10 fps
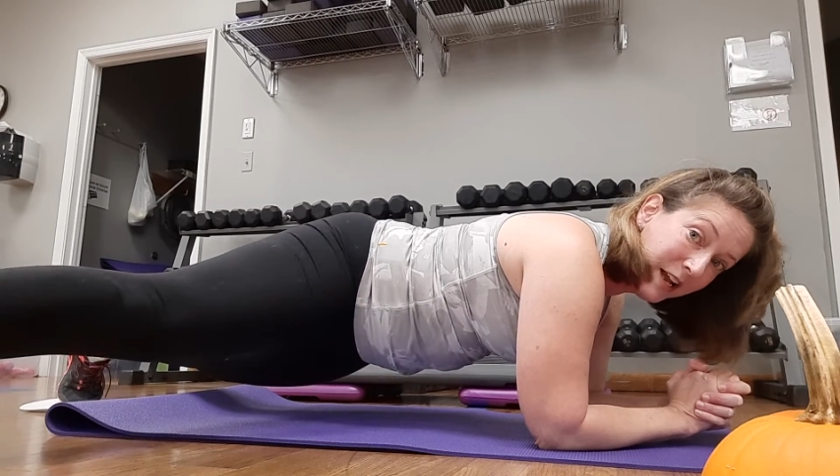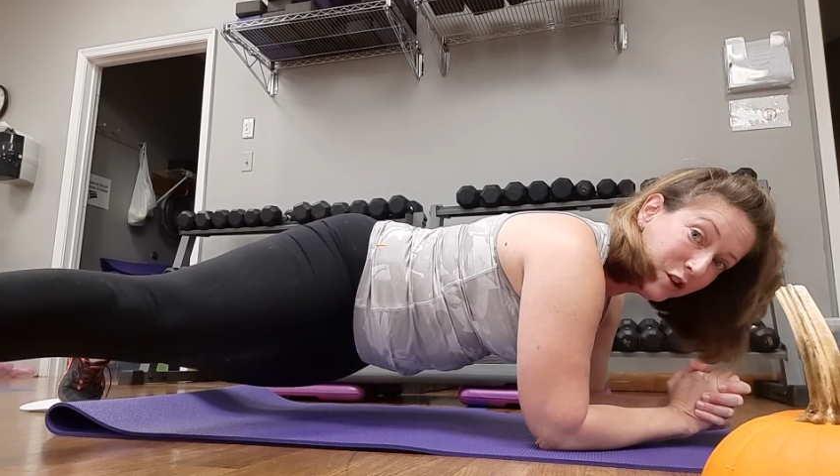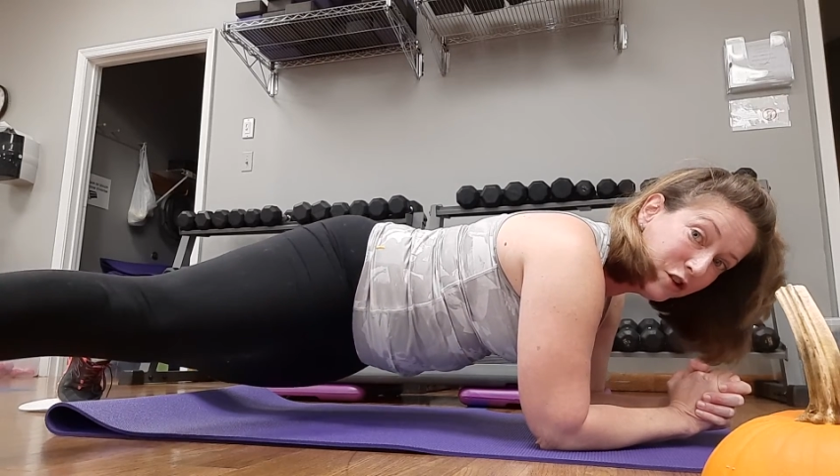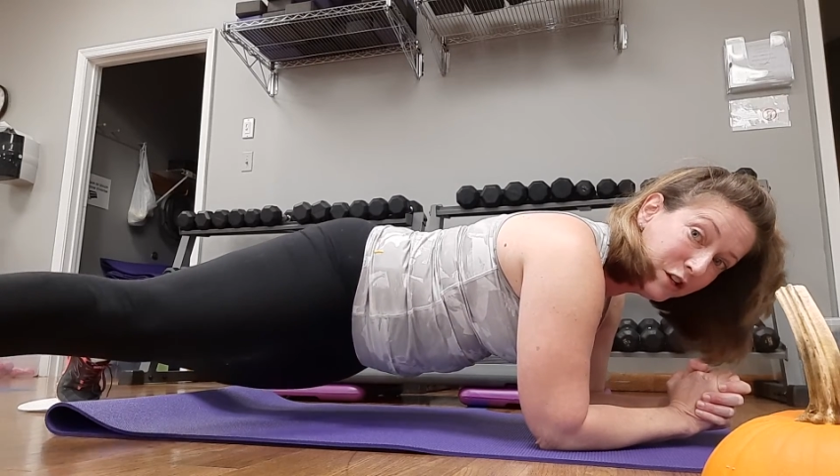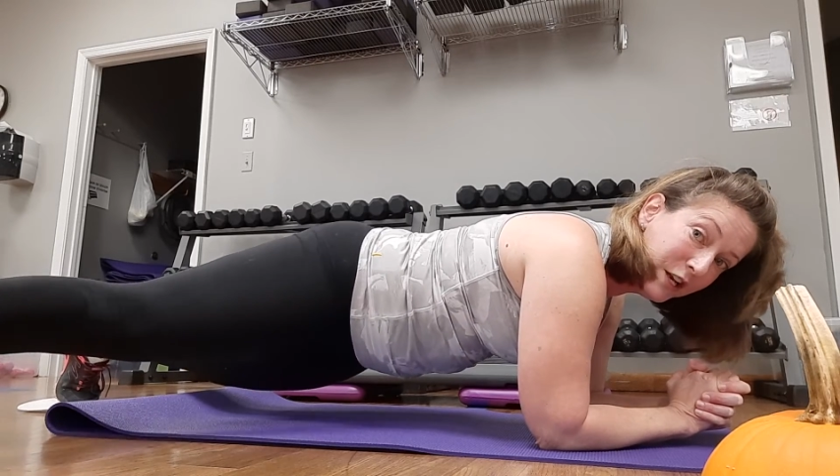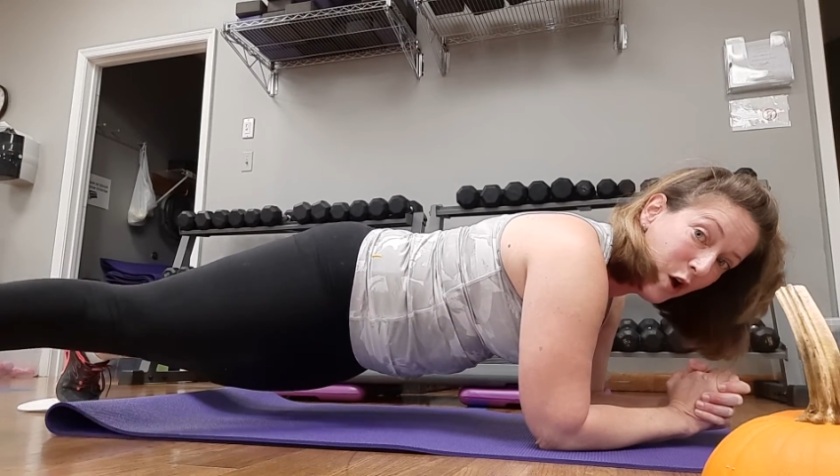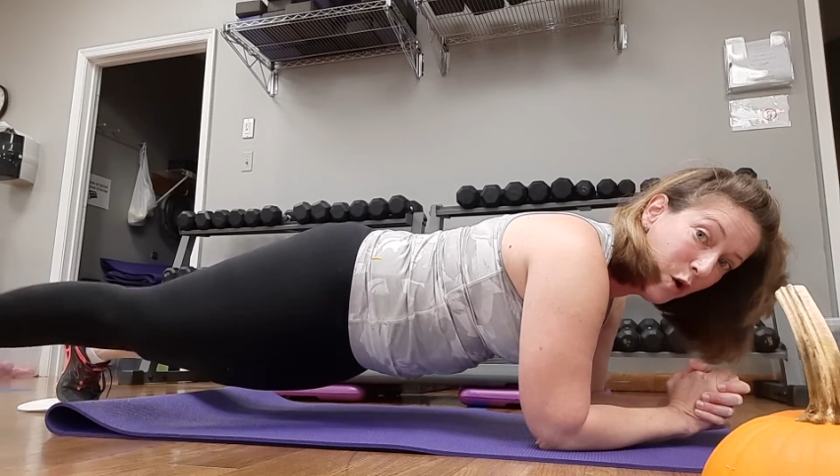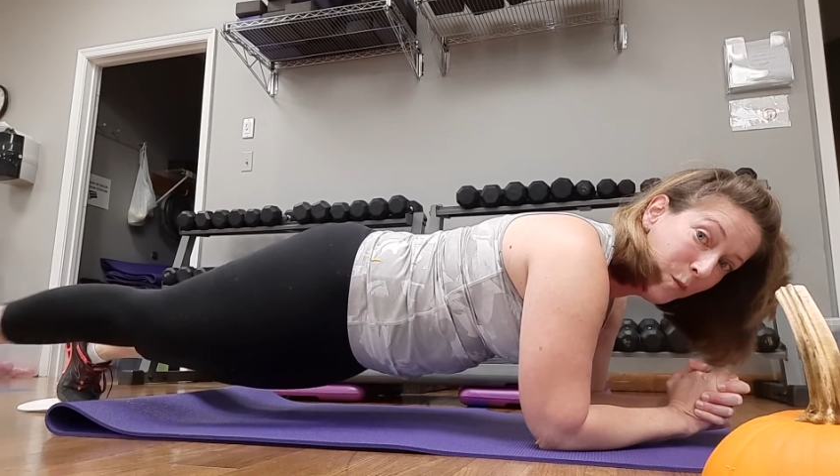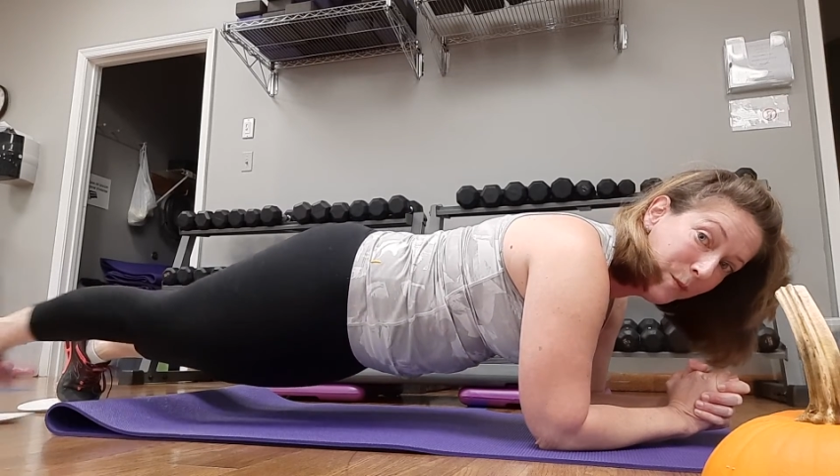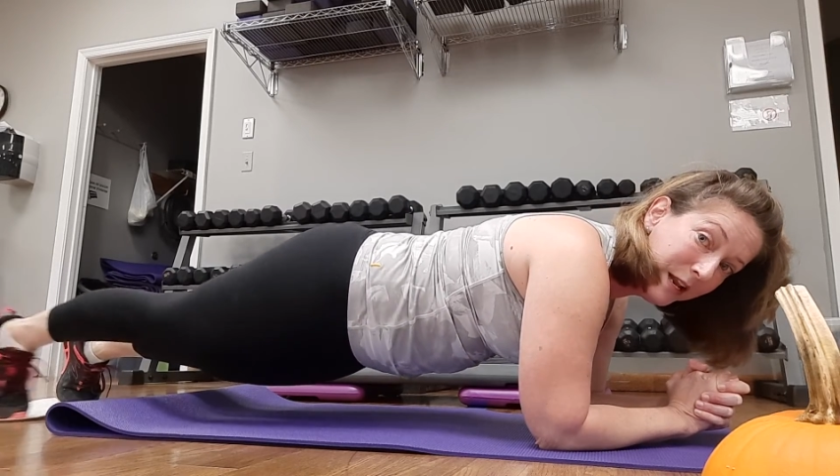I could
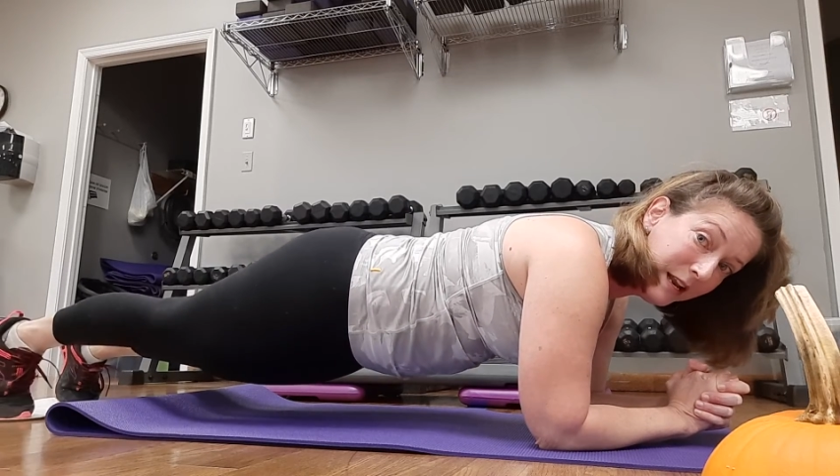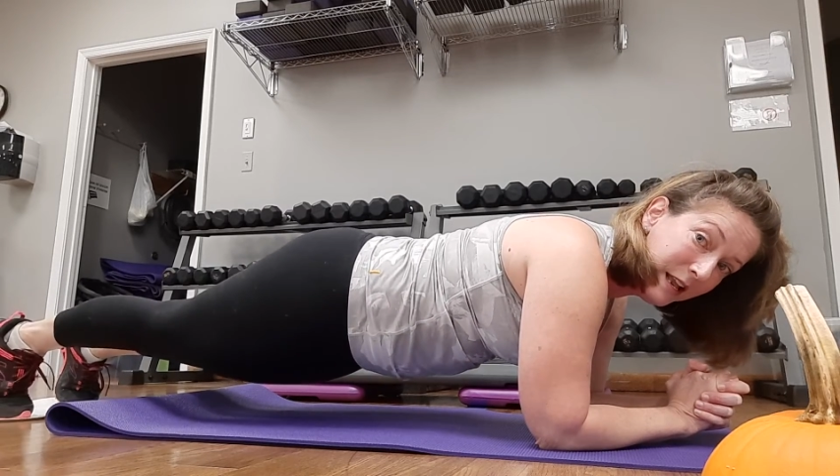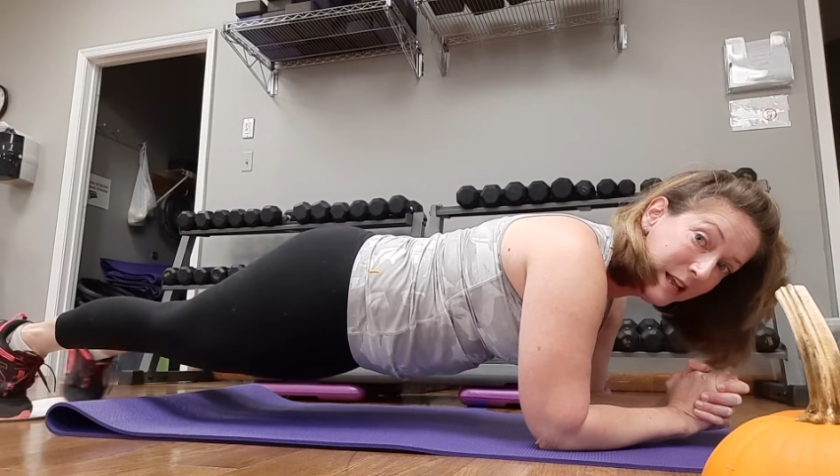open